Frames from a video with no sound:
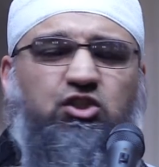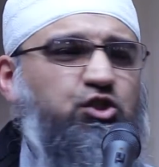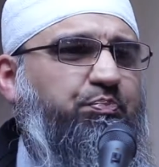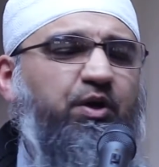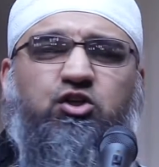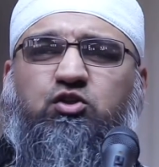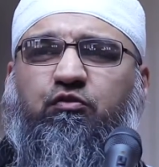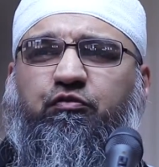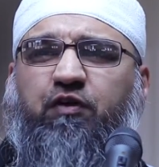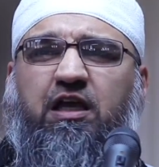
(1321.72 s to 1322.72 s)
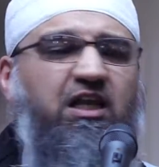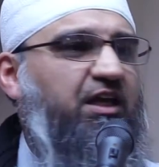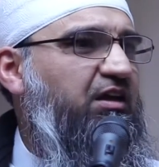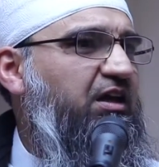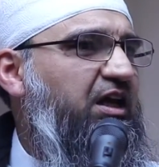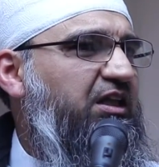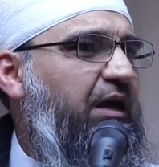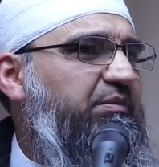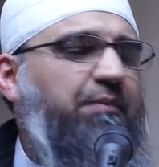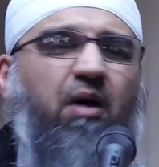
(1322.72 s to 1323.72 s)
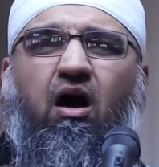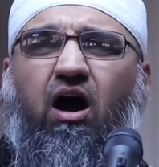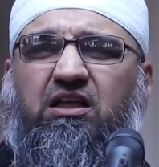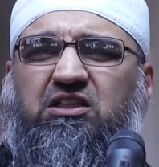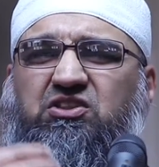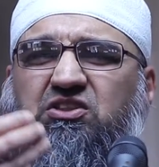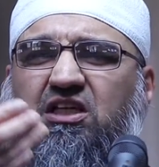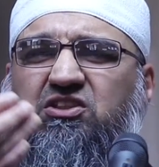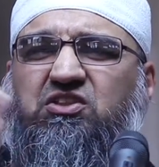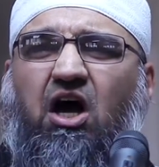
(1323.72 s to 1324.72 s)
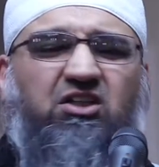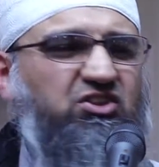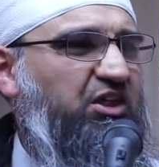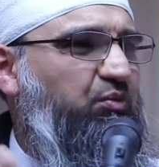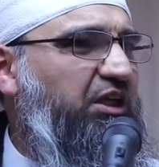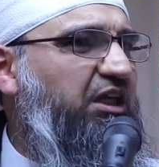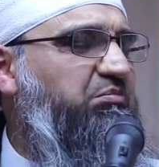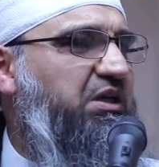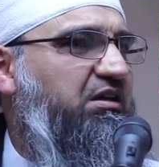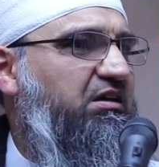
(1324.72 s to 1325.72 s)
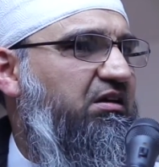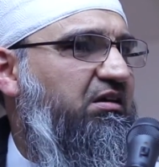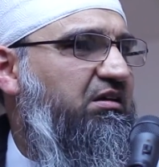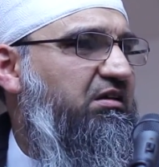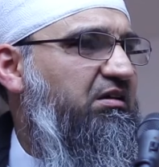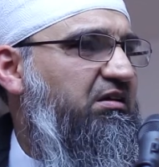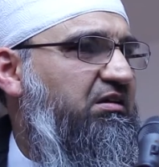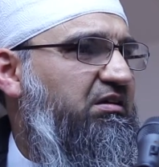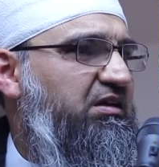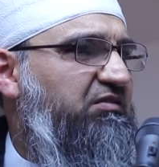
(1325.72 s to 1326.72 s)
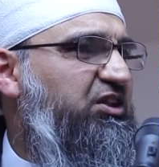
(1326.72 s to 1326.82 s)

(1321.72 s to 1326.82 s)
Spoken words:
spiritual feeling that my heart is dancing within me. If